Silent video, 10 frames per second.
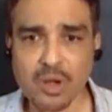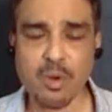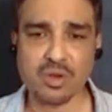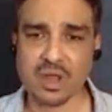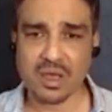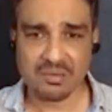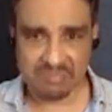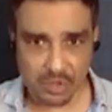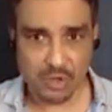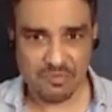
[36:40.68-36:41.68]
What about
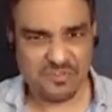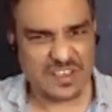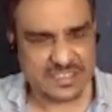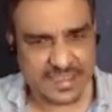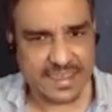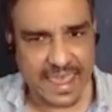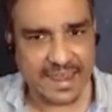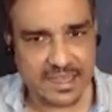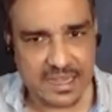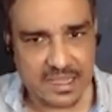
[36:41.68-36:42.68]

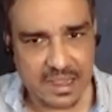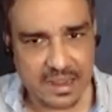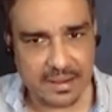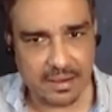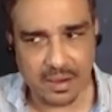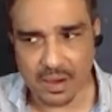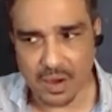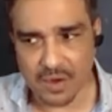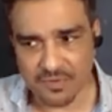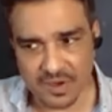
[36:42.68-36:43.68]
physicality
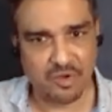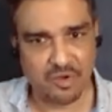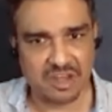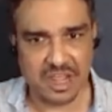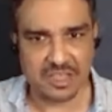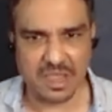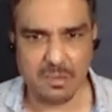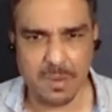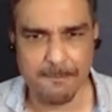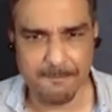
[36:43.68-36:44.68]
of a cricket has
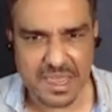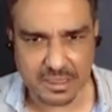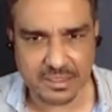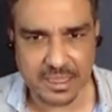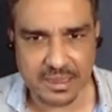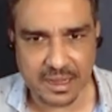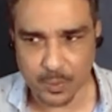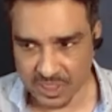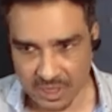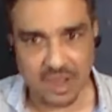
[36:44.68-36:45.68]
become a big thing
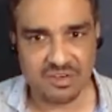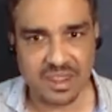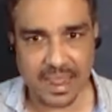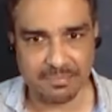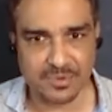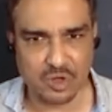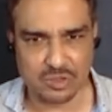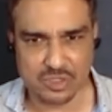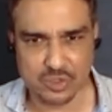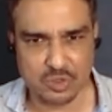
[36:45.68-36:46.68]
now with the current captain
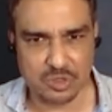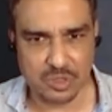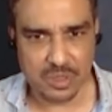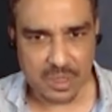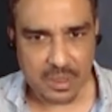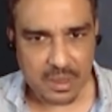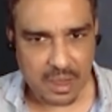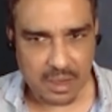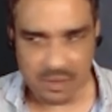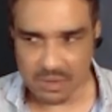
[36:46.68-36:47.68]
also, you know.
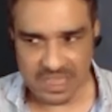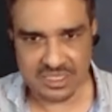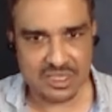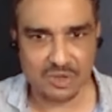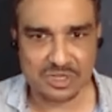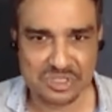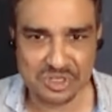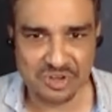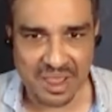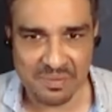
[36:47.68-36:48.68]
You can see on
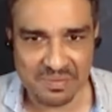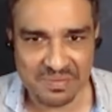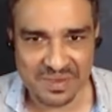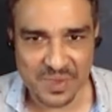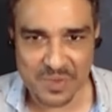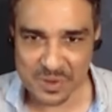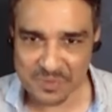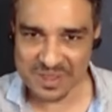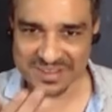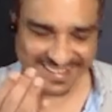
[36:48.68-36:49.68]
Instagram,
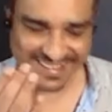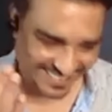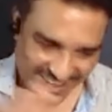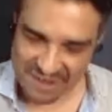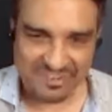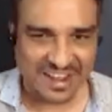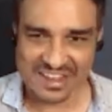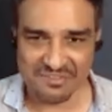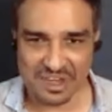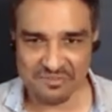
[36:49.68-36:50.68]
even, you know, I
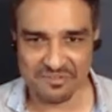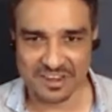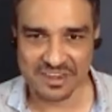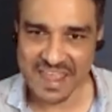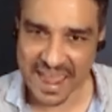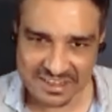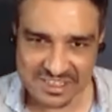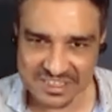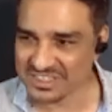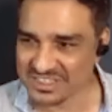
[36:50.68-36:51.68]
find that very funny,
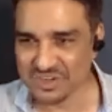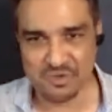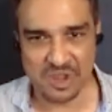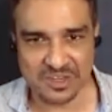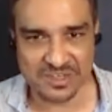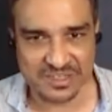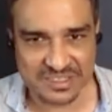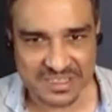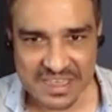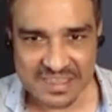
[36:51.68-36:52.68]
actors and
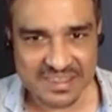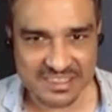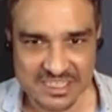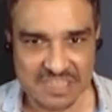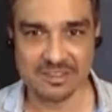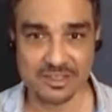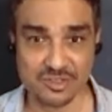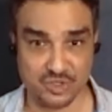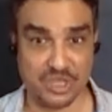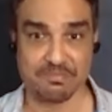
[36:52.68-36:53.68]
cricketers, they're seen in
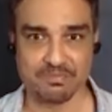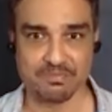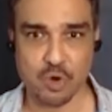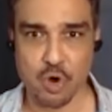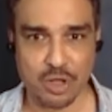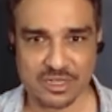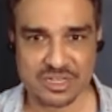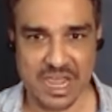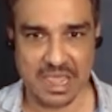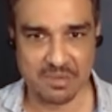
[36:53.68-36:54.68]
the gym all
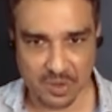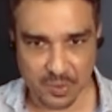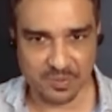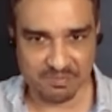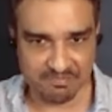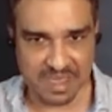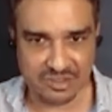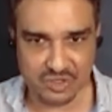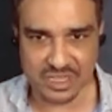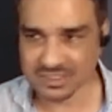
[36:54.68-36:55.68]
the time, you know,
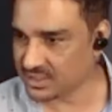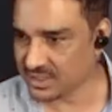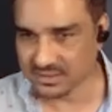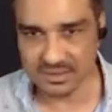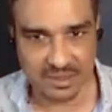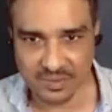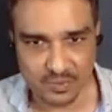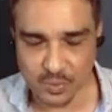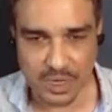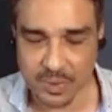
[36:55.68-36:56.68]
bare chested and
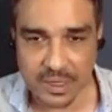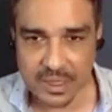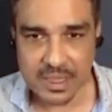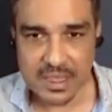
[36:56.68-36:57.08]
whatever.